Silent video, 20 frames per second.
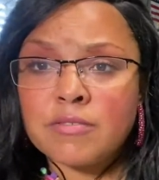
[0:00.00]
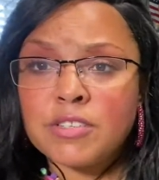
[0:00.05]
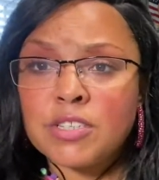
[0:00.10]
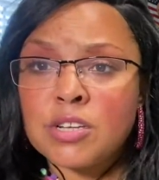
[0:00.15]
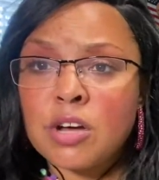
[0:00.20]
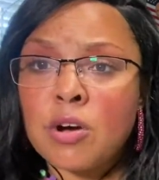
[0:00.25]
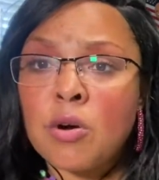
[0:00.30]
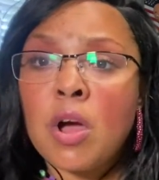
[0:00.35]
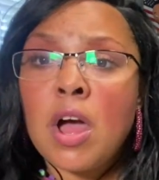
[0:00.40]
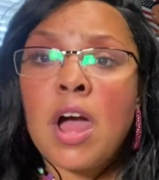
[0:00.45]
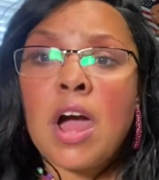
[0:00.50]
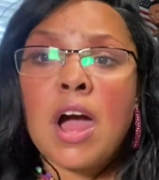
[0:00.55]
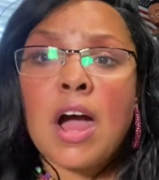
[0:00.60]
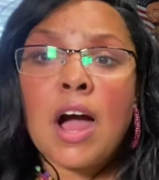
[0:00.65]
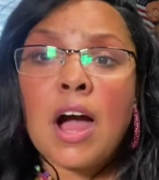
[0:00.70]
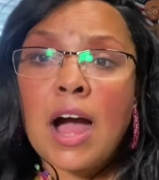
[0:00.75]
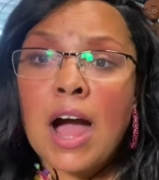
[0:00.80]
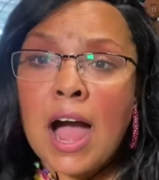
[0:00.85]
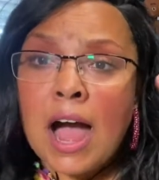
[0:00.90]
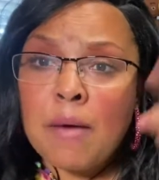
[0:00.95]
So
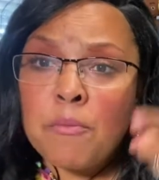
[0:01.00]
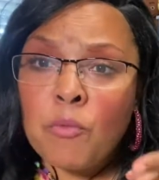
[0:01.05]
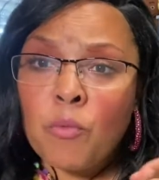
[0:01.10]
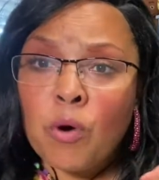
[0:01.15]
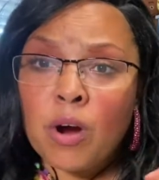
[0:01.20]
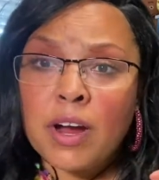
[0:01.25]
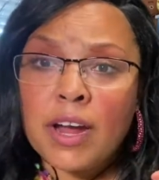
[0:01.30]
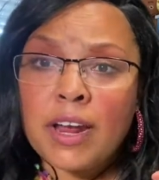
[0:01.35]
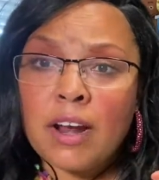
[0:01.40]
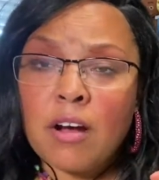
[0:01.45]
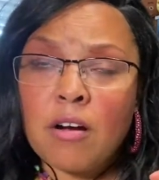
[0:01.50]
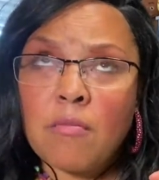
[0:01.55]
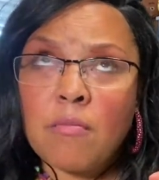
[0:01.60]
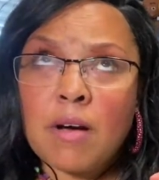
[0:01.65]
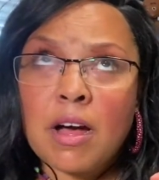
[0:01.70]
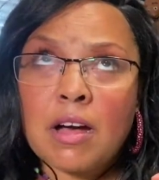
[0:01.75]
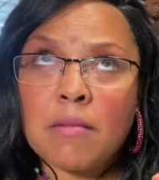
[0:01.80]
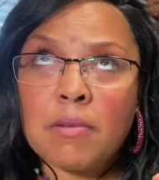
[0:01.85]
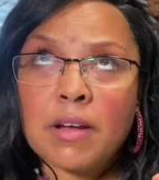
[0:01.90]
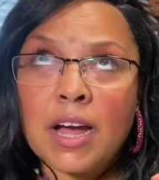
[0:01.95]
I'm Work at Home
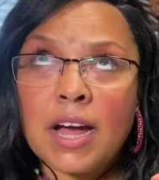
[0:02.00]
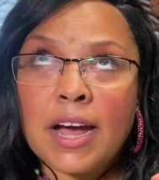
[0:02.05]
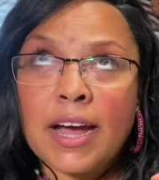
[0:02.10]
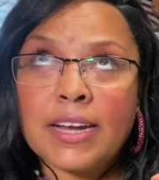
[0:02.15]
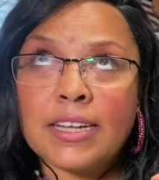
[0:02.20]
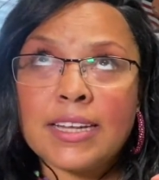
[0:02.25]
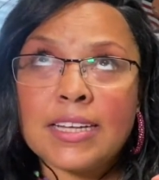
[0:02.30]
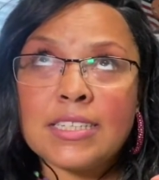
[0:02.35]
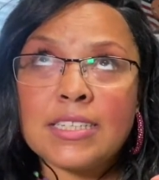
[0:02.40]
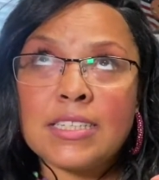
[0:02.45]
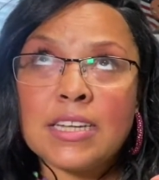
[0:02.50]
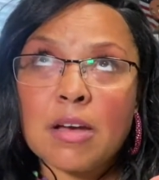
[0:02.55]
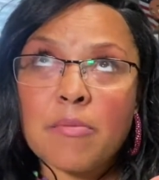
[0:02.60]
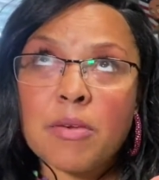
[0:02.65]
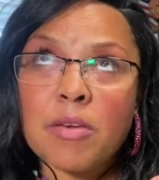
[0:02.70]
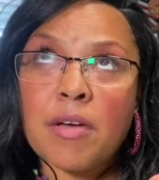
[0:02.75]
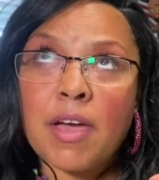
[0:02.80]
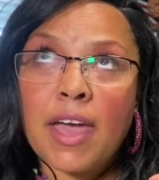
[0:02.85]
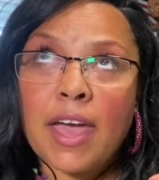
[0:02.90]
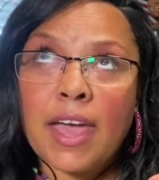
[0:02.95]
Mom Guide. That's
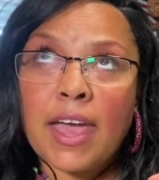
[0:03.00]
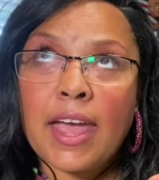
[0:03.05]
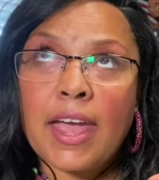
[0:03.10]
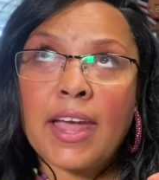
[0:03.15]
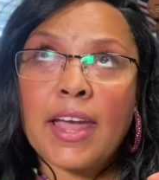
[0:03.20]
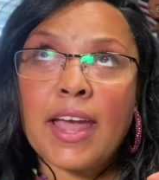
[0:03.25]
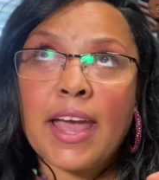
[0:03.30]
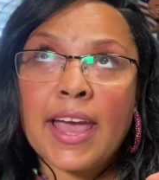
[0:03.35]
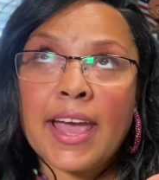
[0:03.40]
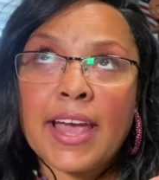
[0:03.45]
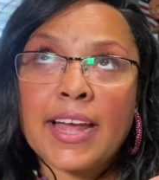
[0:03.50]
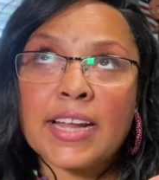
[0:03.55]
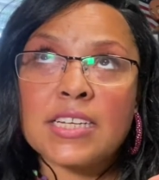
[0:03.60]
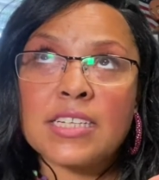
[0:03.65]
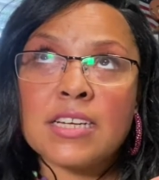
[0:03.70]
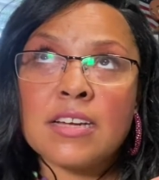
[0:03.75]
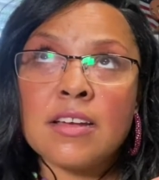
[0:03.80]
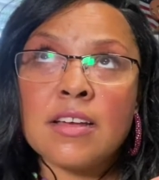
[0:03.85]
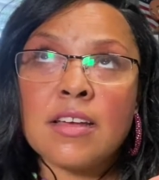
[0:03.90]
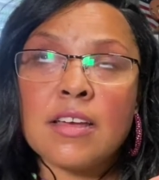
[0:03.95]

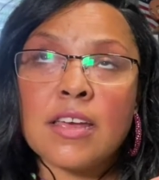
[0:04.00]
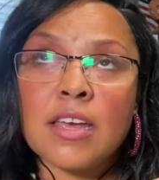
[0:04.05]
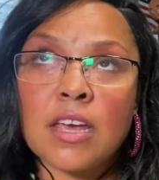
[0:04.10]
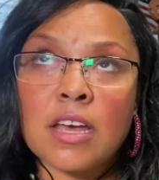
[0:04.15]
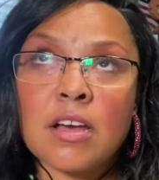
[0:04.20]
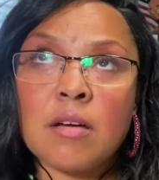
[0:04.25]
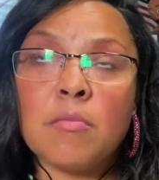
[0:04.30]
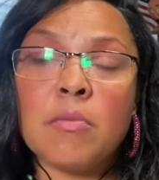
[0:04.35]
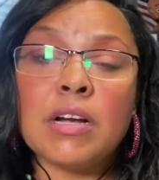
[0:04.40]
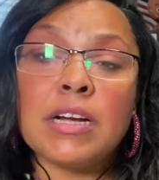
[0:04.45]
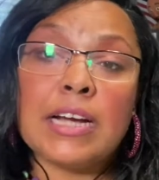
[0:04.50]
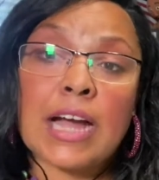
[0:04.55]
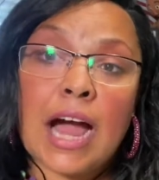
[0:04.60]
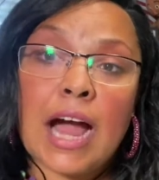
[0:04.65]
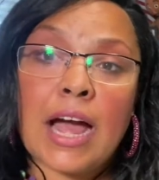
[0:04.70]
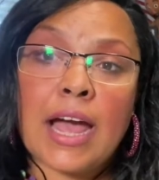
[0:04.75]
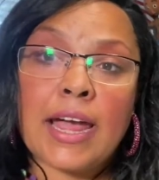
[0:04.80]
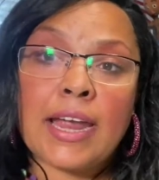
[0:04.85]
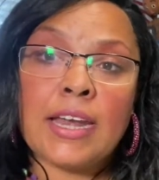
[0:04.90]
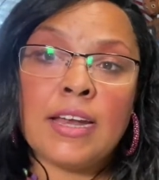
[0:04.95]
WAHM
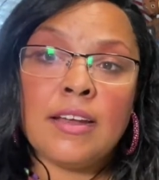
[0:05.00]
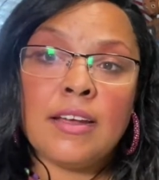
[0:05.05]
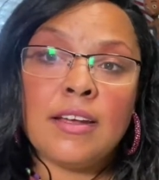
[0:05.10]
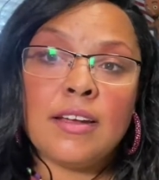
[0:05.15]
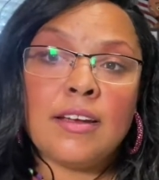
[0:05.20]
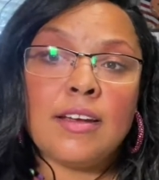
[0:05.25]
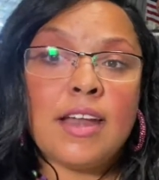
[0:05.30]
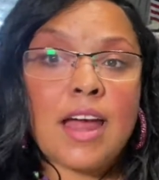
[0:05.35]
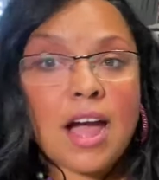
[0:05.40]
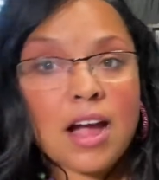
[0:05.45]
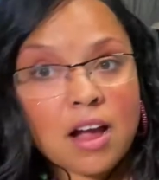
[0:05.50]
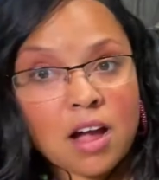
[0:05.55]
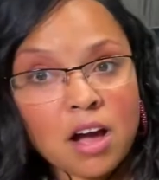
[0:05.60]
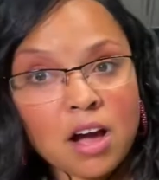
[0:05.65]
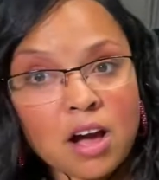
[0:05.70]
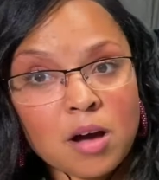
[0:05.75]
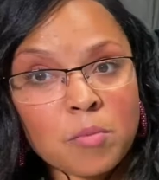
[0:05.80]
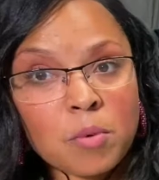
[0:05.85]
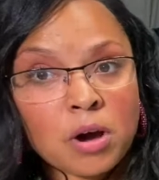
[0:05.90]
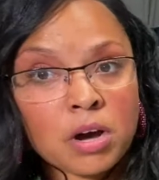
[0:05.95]

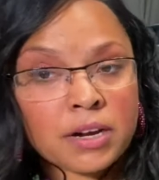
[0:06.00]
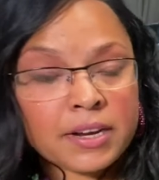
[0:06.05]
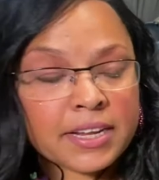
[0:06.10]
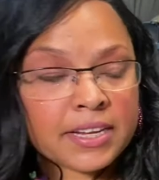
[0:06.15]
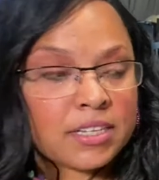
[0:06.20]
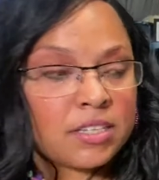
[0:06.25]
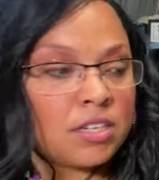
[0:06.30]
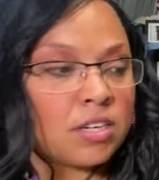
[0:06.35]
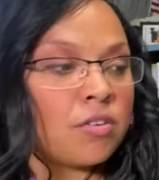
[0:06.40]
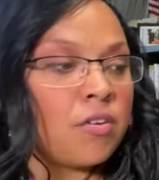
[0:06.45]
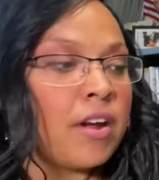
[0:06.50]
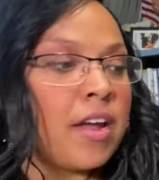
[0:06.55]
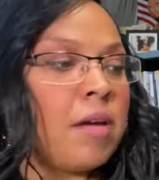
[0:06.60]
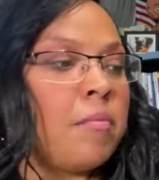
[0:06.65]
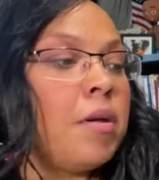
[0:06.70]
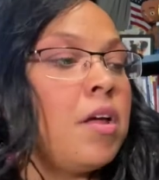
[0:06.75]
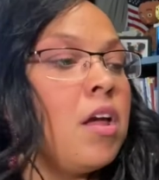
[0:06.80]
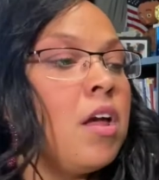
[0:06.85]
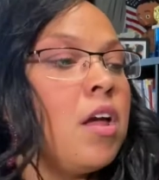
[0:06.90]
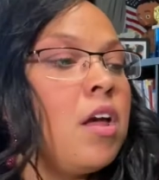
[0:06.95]
Guide.com on
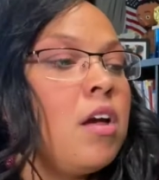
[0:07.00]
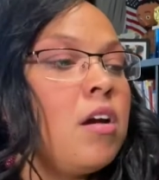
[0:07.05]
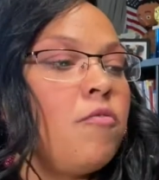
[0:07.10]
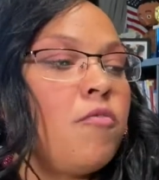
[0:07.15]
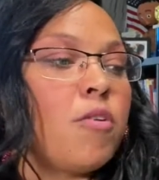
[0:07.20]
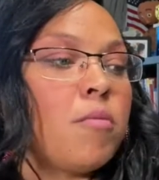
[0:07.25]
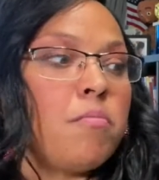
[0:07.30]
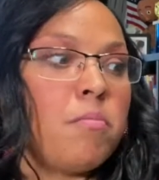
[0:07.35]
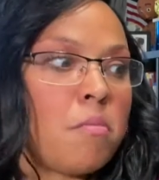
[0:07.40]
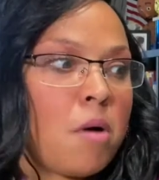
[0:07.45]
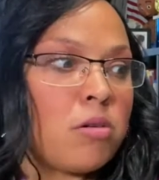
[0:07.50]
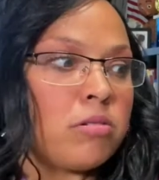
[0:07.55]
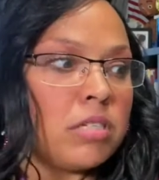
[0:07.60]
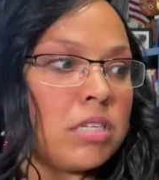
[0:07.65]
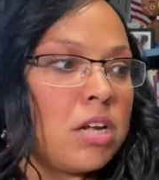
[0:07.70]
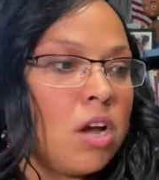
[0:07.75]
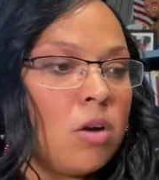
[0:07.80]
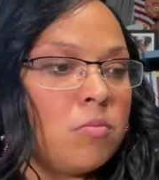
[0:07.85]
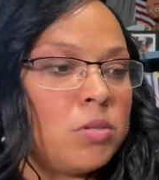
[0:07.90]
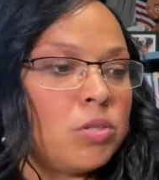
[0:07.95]
Instagram for
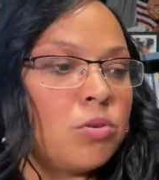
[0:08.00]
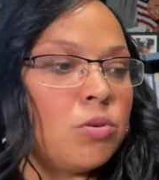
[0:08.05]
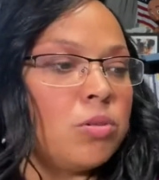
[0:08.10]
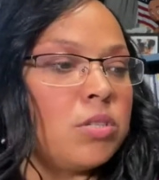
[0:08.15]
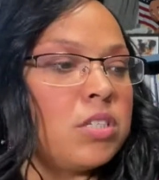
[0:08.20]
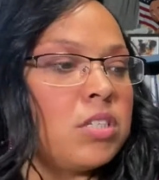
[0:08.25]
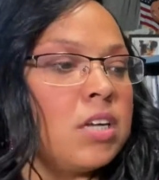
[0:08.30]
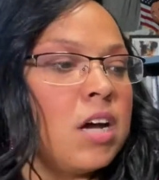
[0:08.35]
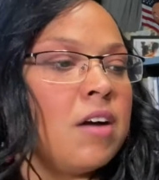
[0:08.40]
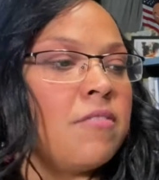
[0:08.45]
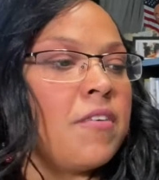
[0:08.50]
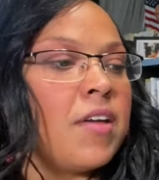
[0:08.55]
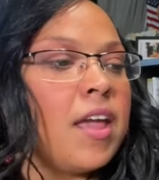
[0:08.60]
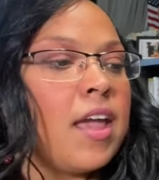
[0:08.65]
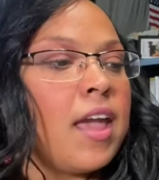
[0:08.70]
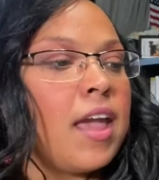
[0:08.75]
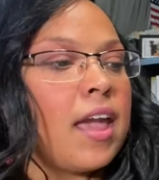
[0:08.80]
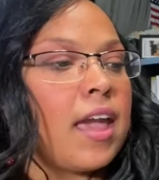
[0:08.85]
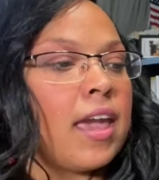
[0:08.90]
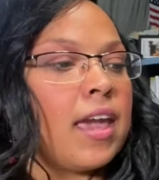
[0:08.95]
mostly homeschool
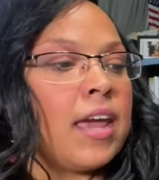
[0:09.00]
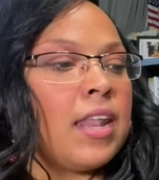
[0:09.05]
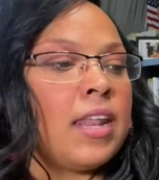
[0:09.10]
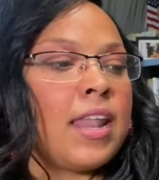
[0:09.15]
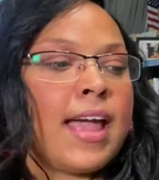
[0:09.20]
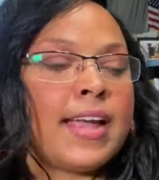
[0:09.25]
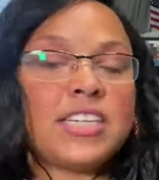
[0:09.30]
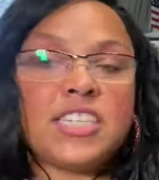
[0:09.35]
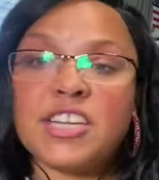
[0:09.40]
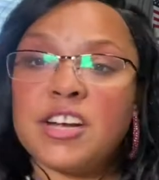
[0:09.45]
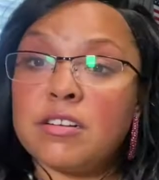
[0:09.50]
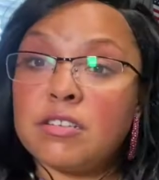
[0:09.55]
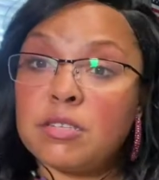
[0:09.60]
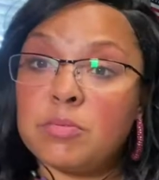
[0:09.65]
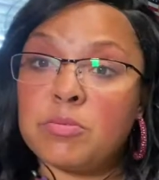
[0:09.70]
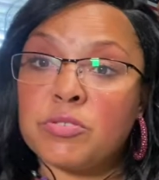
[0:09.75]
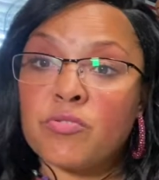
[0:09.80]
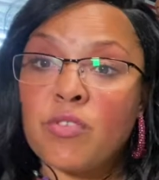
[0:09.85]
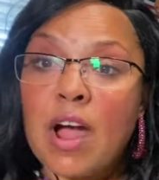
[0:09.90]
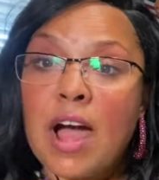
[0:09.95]
stuff. And like, share,
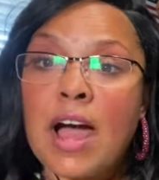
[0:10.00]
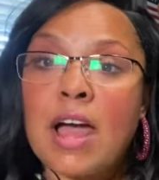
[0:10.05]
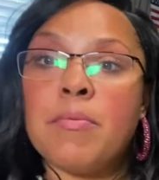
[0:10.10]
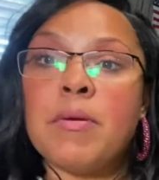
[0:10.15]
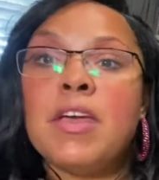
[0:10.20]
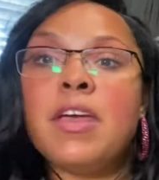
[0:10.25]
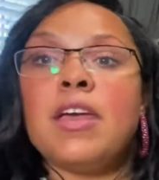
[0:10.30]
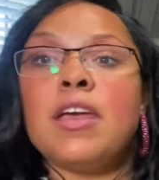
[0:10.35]
subscribe.